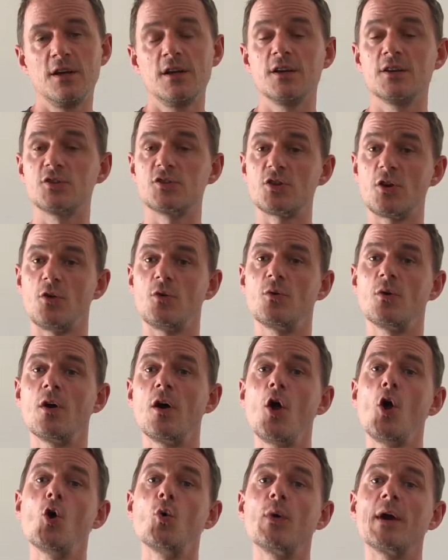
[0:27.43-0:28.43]
So
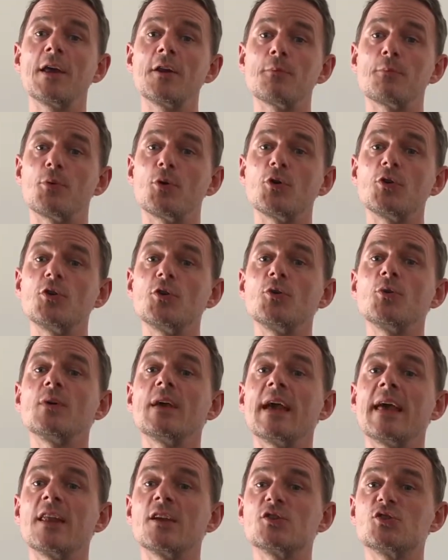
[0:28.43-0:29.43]
we're going to put you
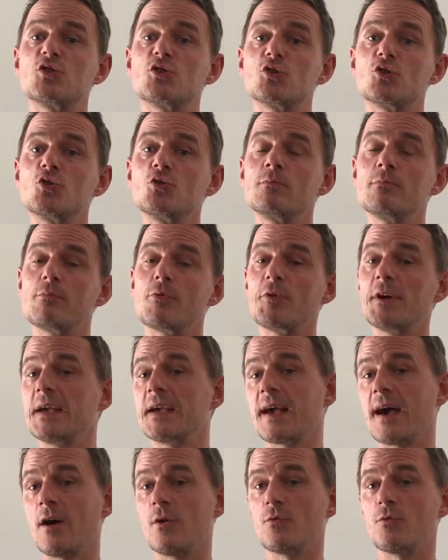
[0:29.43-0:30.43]
in a Zoom
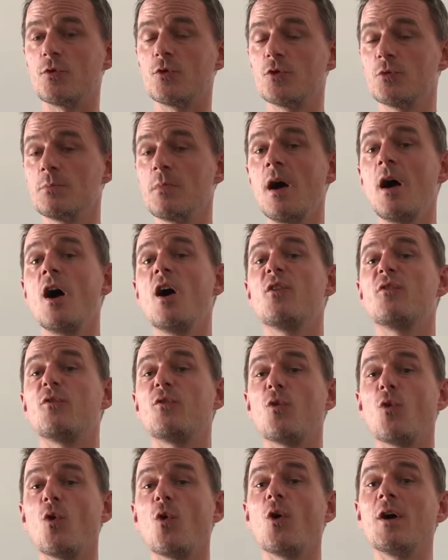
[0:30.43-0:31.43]
breakout room
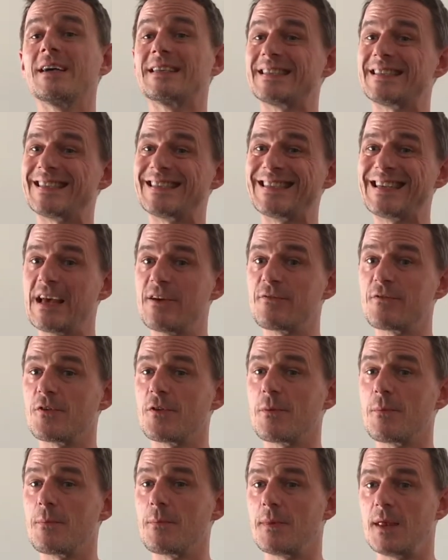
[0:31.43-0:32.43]
for
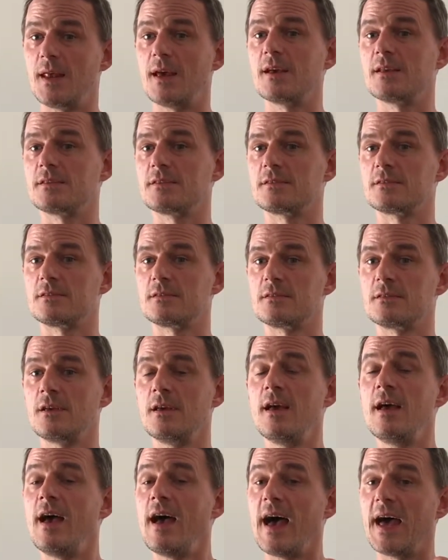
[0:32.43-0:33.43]
7 minutes.
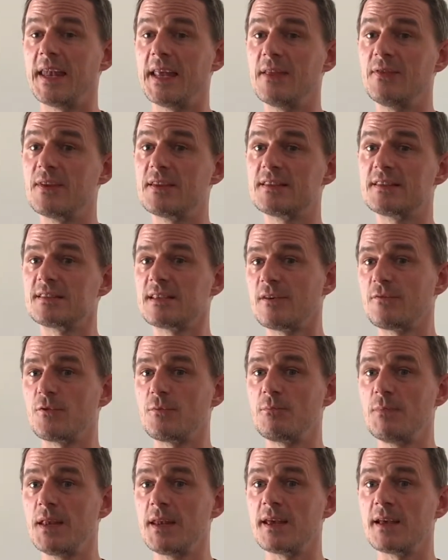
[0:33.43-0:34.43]
And in this
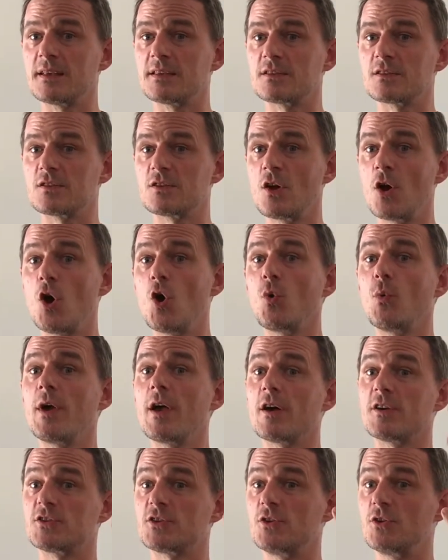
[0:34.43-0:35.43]
7 minutes, we
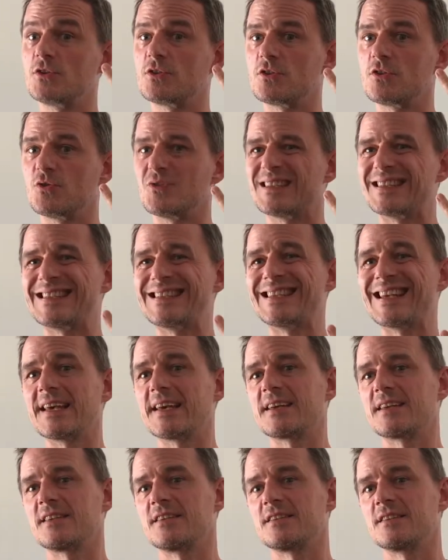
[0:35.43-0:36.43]
ask you to do
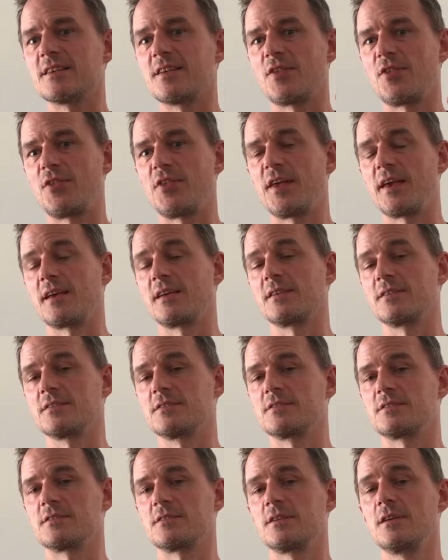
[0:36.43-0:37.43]
6
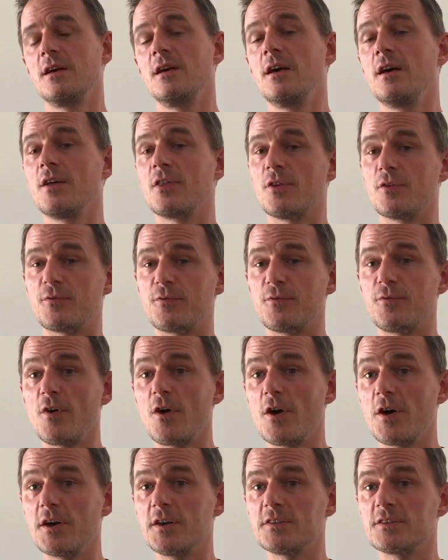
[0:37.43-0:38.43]
things. The
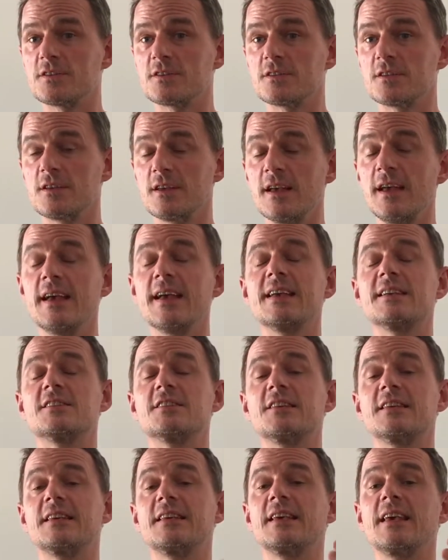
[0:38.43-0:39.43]
first is
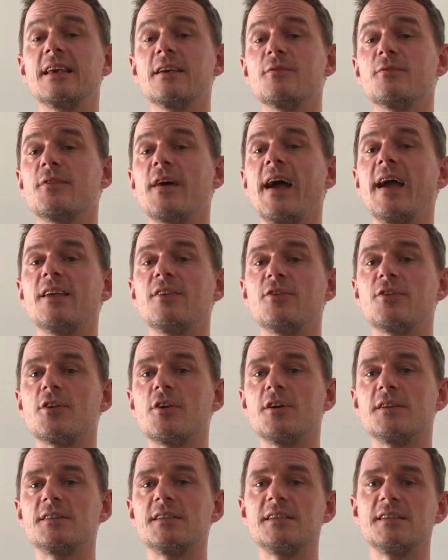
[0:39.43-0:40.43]
to give a
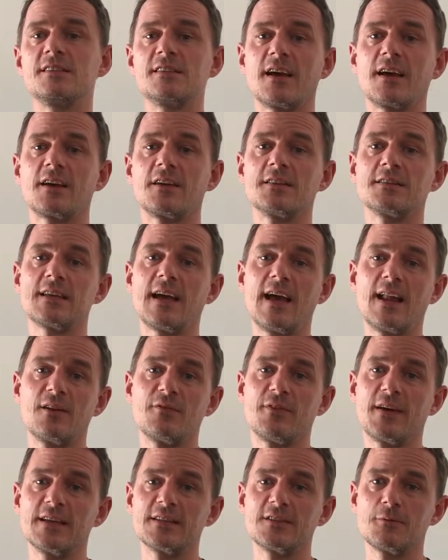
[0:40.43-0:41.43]
30-second
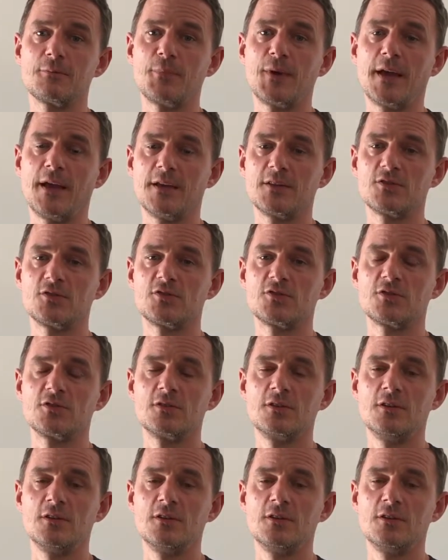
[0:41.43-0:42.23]
elevator pitch.